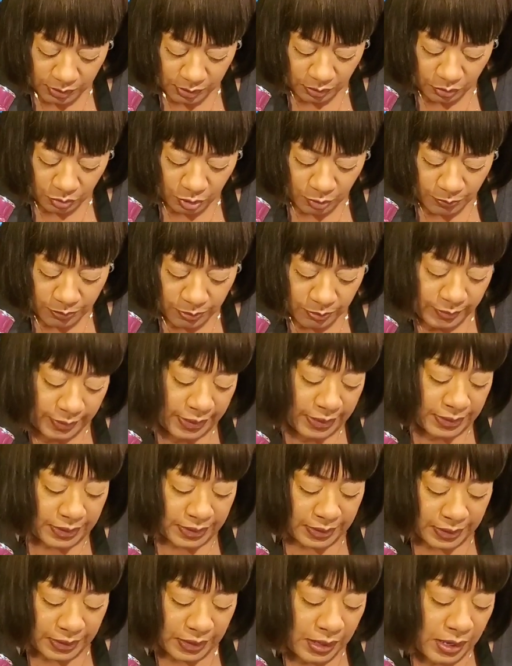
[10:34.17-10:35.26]

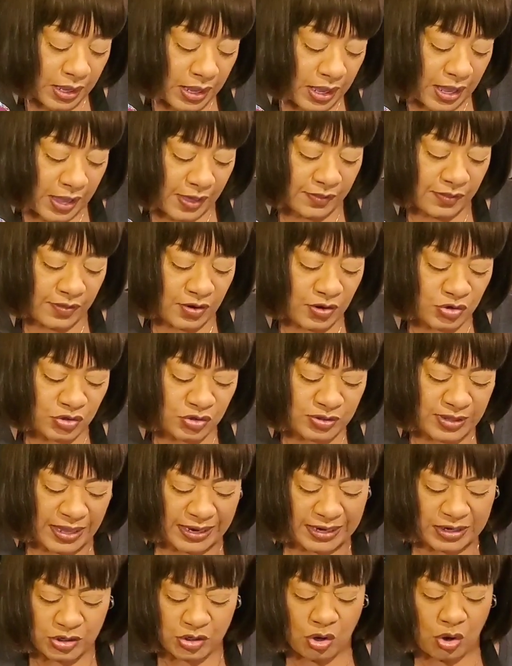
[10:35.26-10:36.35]
incorporated and there's
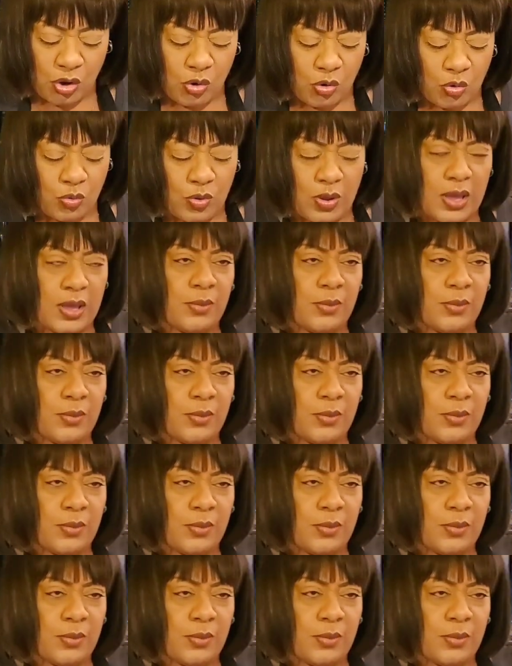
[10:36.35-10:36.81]
like no